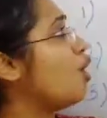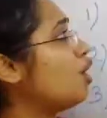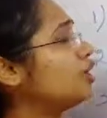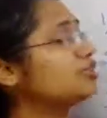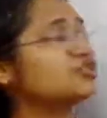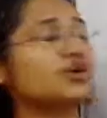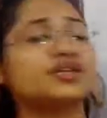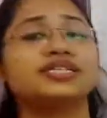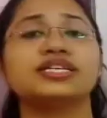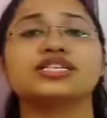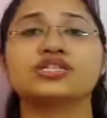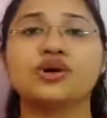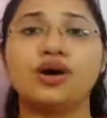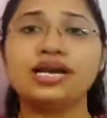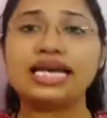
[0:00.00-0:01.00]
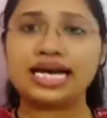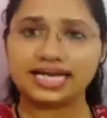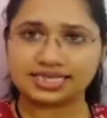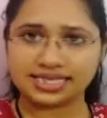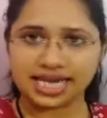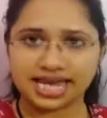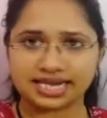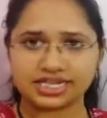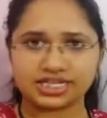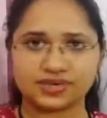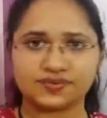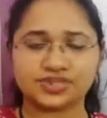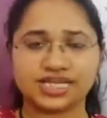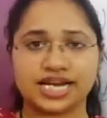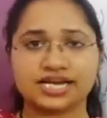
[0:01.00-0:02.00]
Also it is called
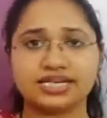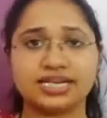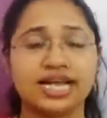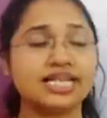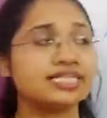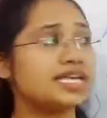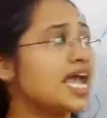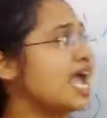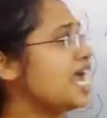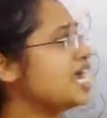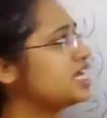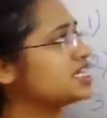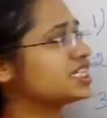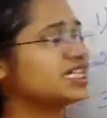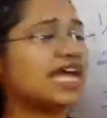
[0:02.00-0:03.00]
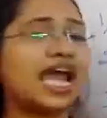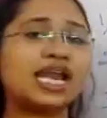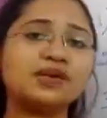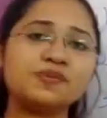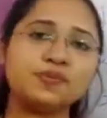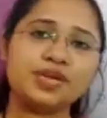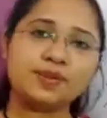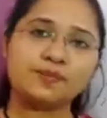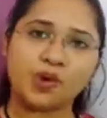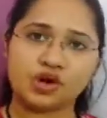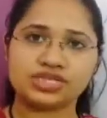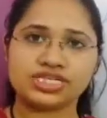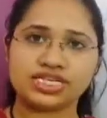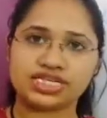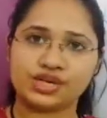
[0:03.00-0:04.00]
assertive sentence. It can be
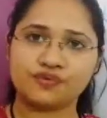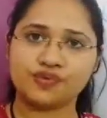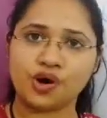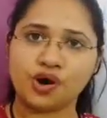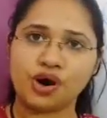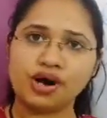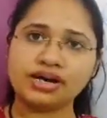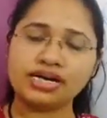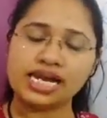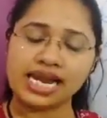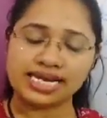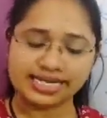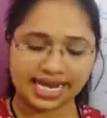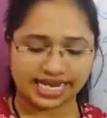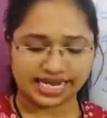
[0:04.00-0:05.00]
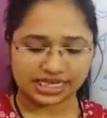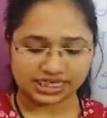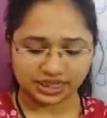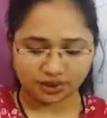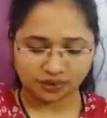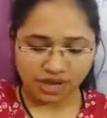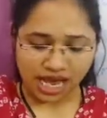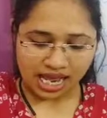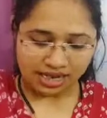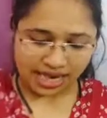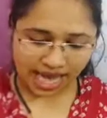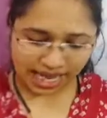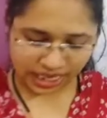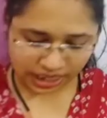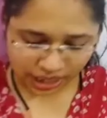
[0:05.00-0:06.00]
positive or negative.
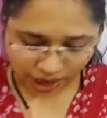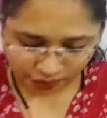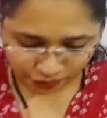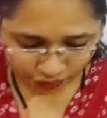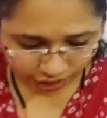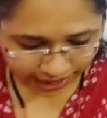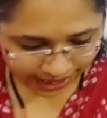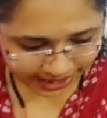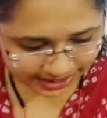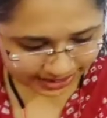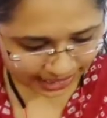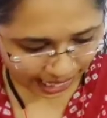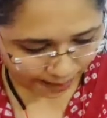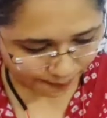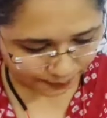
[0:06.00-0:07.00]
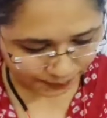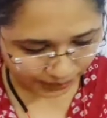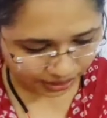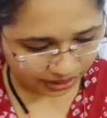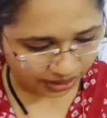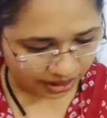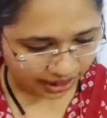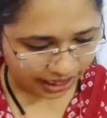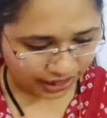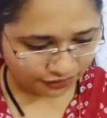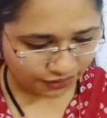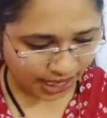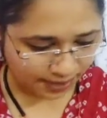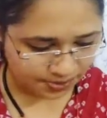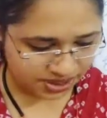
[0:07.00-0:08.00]
Like for example,
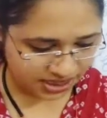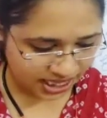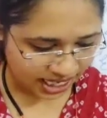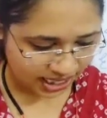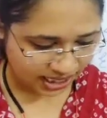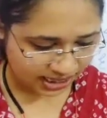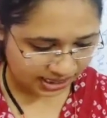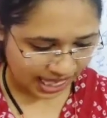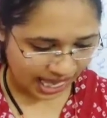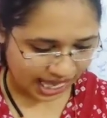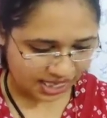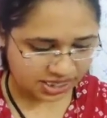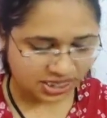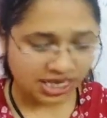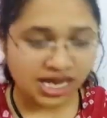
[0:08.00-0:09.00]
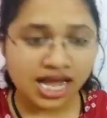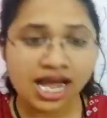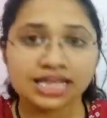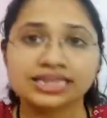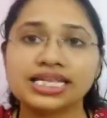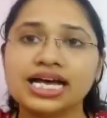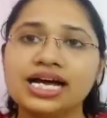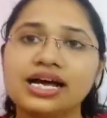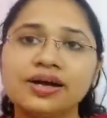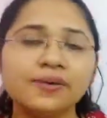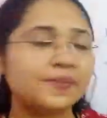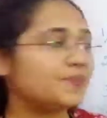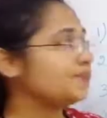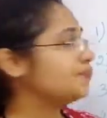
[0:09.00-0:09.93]
if I am saying saying that the